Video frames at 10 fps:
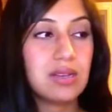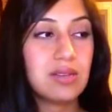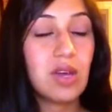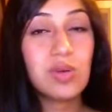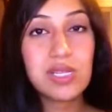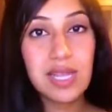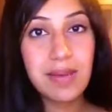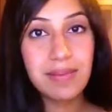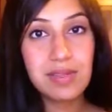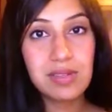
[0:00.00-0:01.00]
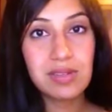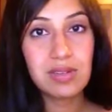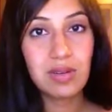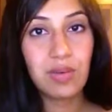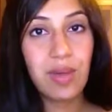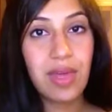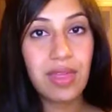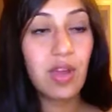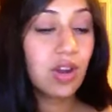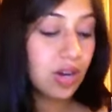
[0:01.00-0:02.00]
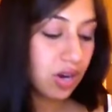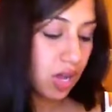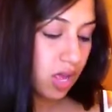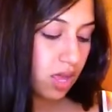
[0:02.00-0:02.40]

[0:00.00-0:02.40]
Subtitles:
co-slept with her.